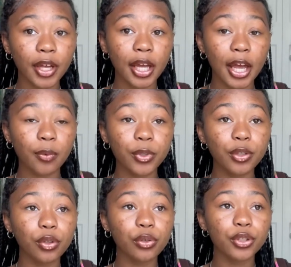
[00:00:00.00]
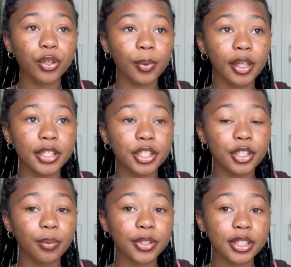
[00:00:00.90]
And when you lose your
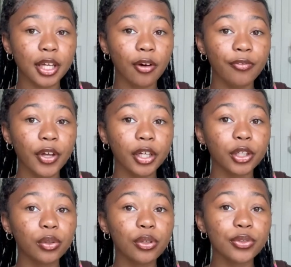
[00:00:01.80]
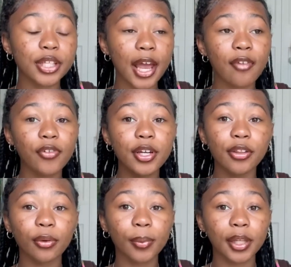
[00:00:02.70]
relationship with self, you lose every
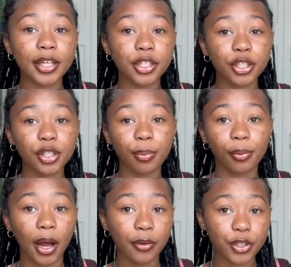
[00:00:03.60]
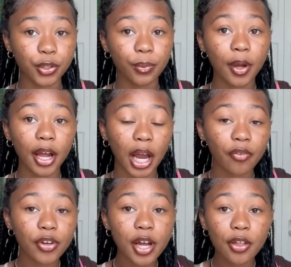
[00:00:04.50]
other relationship around you.
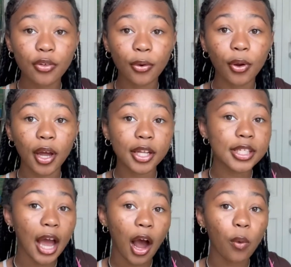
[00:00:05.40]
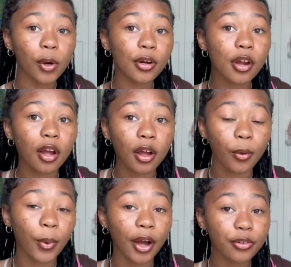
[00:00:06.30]
Every other tower
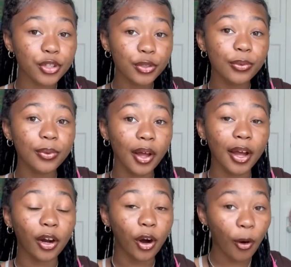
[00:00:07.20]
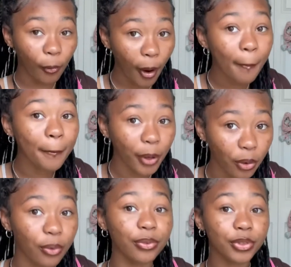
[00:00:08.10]
around you
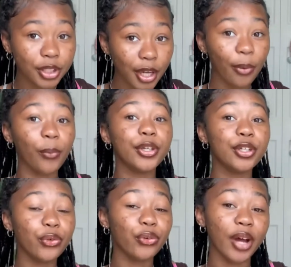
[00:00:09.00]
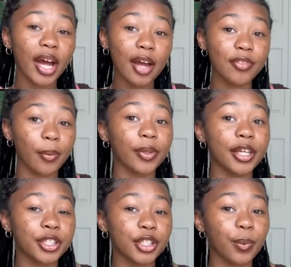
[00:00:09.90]
crumbles when you do not have that
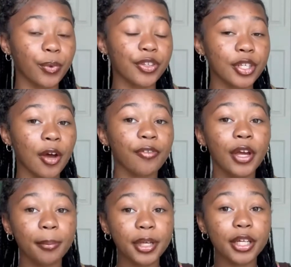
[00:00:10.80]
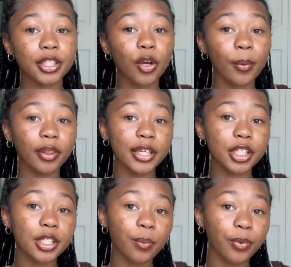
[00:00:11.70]
relationship with self, because your
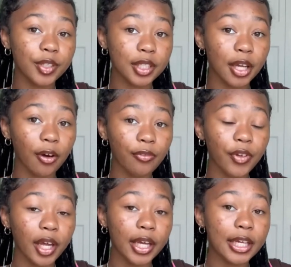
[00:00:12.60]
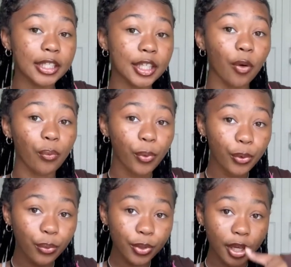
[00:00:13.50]
relationship with self is the
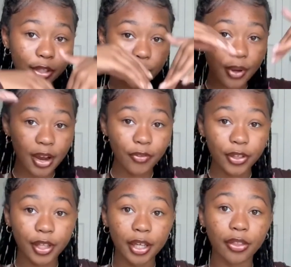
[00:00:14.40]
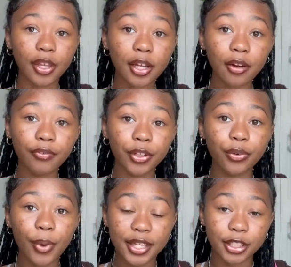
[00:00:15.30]
root to everything. Think of you
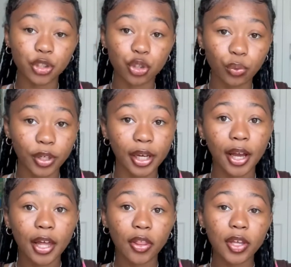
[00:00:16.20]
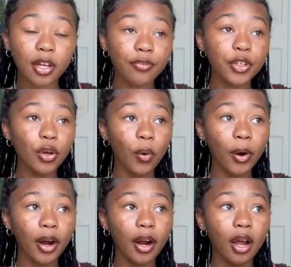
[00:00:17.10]
as a tree. Think of
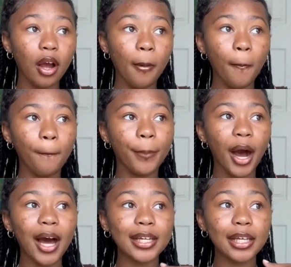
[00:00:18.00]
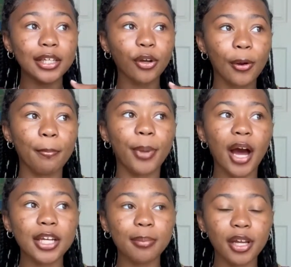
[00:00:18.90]
your body, your
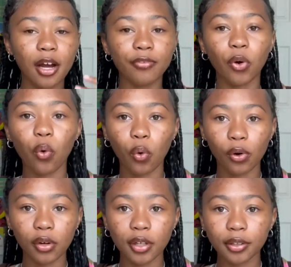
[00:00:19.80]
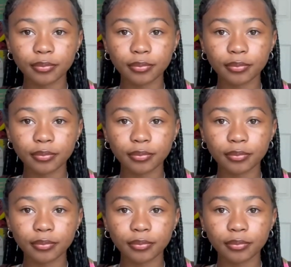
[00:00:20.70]
embodiment of an aura.